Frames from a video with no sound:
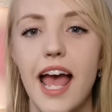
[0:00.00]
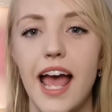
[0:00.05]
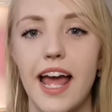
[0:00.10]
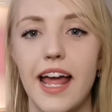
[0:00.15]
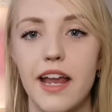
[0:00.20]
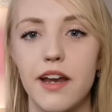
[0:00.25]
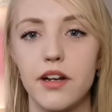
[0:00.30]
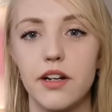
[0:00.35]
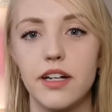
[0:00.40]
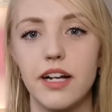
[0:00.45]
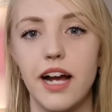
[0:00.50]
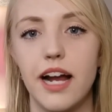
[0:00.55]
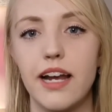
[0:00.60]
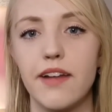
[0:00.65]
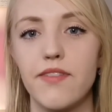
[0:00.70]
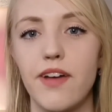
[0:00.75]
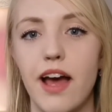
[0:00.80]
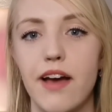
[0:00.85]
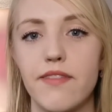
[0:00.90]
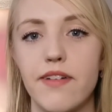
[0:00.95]
and kind
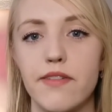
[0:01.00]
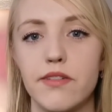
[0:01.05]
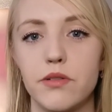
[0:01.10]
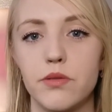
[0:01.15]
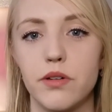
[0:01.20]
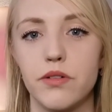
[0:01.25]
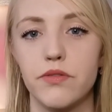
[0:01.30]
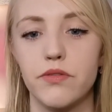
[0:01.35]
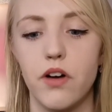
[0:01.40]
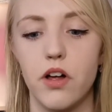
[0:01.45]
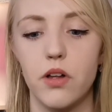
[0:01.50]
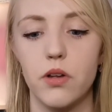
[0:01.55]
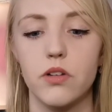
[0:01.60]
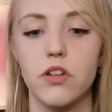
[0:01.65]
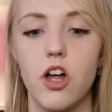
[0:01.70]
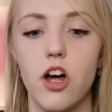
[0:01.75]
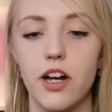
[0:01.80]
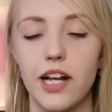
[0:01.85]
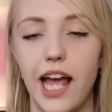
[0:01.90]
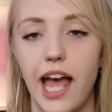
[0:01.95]
of have everyone follow
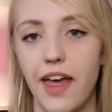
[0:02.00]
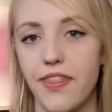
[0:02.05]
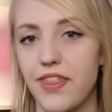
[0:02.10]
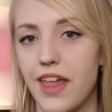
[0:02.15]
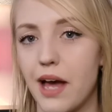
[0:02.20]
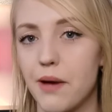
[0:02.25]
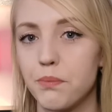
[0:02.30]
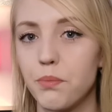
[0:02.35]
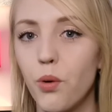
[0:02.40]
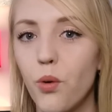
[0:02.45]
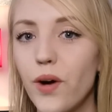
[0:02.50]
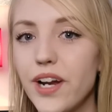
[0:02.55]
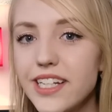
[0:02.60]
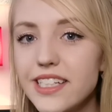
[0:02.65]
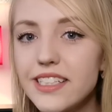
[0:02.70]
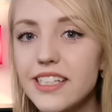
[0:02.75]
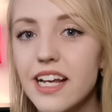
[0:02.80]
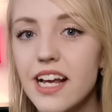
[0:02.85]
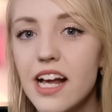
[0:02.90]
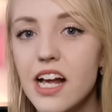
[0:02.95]
along at that
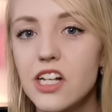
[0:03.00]
point